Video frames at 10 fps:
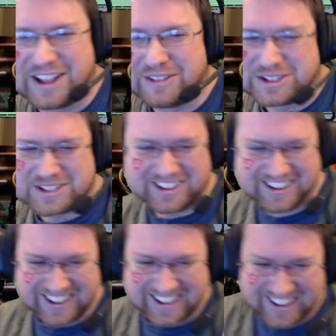Love the song.
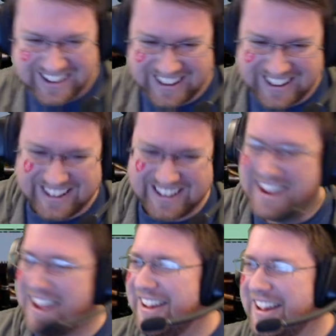
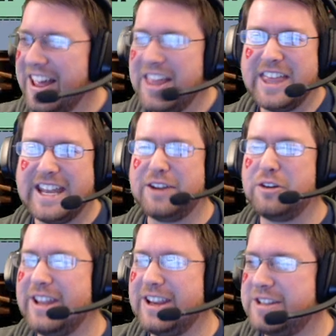
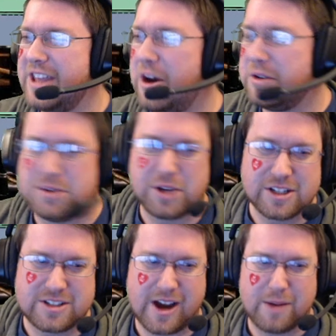They always do a
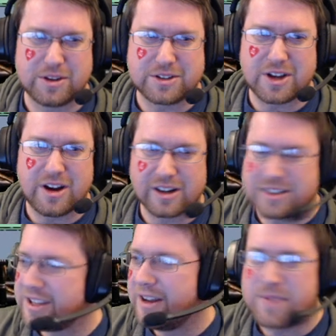good job with their songs.